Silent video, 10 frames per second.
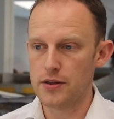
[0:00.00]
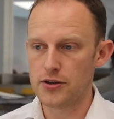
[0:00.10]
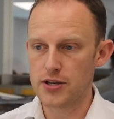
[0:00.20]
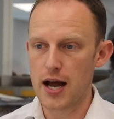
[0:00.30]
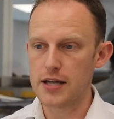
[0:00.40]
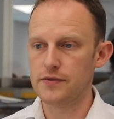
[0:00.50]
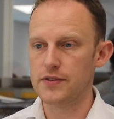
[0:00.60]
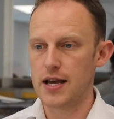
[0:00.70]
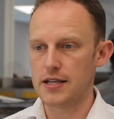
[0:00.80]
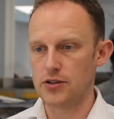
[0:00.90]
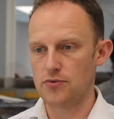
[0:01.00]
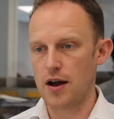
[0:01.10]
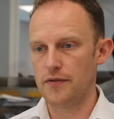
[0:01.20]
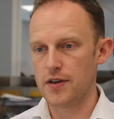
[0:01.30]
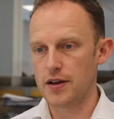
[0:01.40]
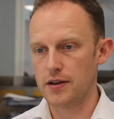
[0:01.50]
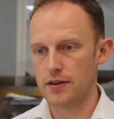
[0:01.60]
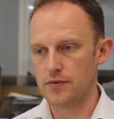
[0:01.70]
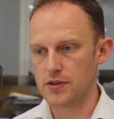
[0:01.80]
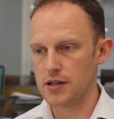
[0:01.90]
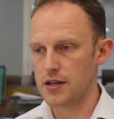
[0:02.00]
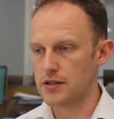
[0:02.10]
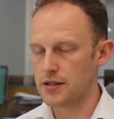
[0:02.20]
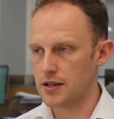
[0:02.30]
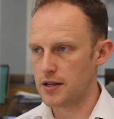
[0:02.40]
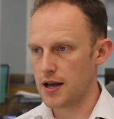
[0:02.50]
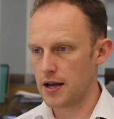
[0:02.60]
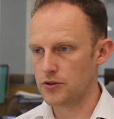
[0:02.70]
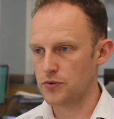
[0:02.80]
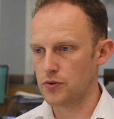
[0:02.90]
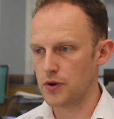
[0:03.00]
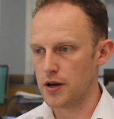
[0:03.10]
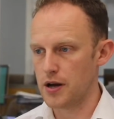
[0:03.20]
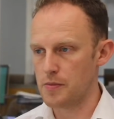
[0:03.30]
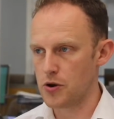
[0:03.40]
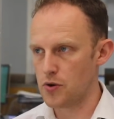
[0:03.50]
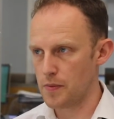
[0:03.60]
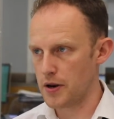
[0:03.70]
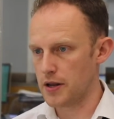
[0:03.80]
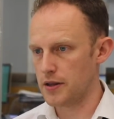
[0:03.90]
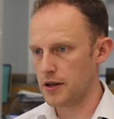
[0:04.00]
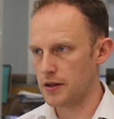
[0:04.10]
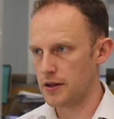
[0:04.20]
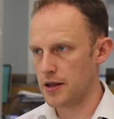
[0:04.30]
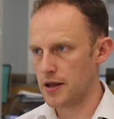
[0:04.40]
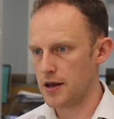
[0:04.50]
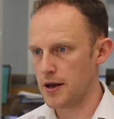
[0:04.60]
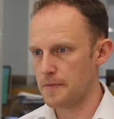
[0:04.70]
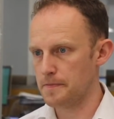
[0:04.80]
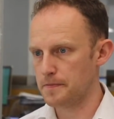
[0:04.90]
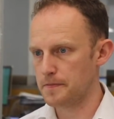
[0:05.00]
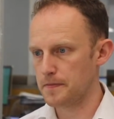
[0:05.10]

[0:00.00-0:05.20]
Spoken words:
size of Datagraphic and the resilience in the actual equipment and the